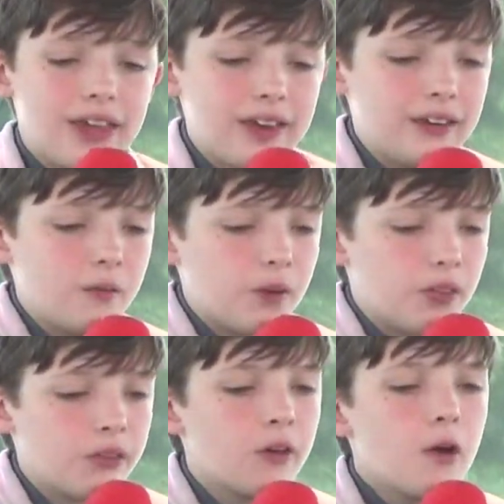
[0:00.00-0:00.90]
And it
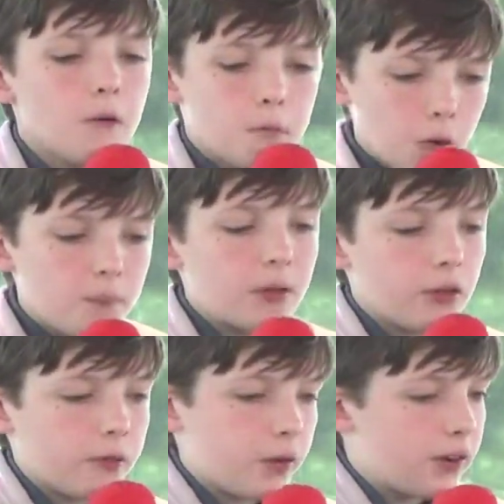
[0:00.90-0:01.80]
was 4
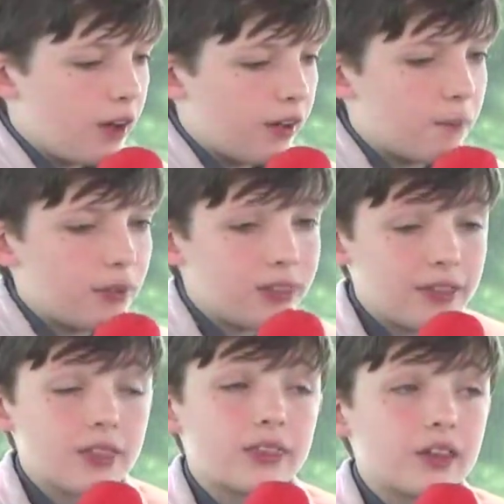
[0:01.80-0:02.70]
pills for $1, but
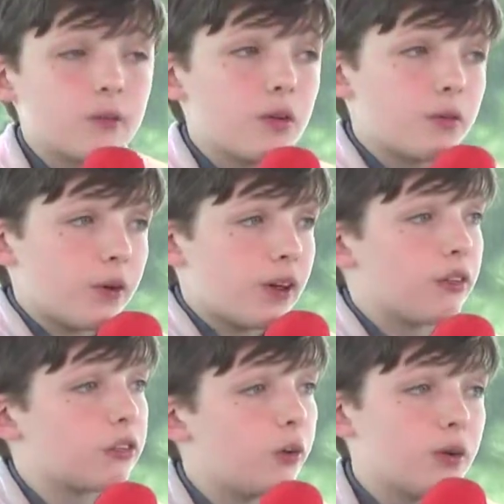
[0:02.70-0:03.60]
since then we've
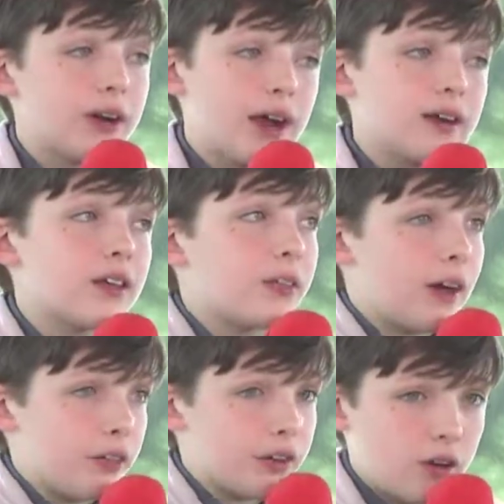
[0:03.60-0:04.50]
raised over
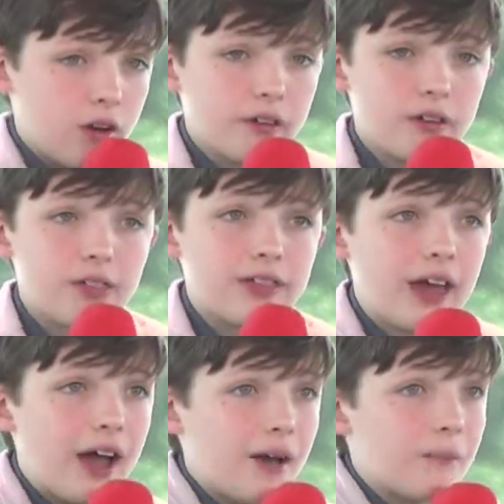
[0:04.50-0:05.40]

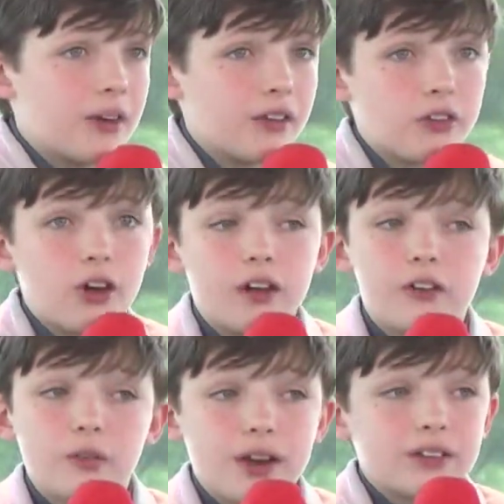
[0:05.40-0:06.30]
$90,000. It has
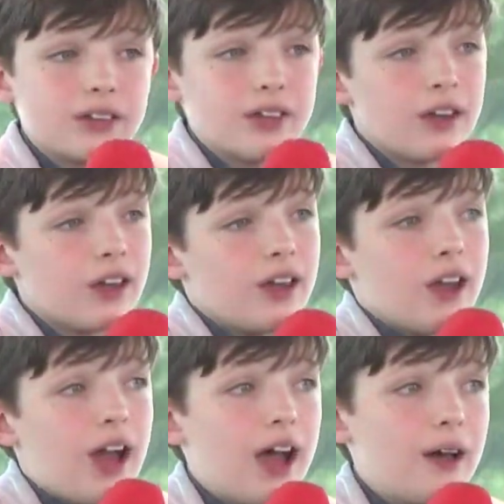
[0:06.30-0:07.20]
gone directly
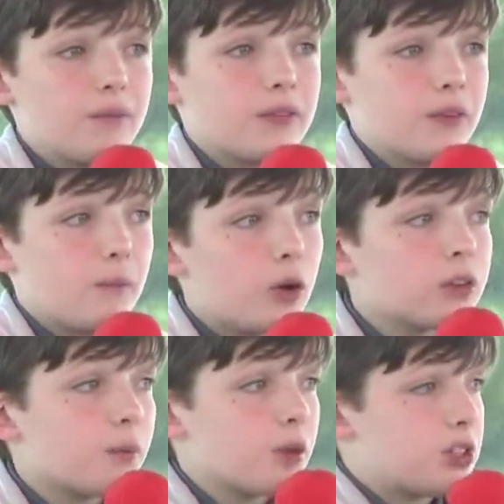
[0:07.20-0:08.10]
to
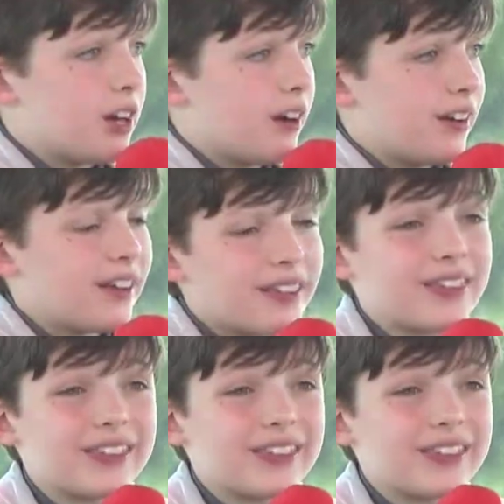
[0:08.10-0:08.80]
multiple charities.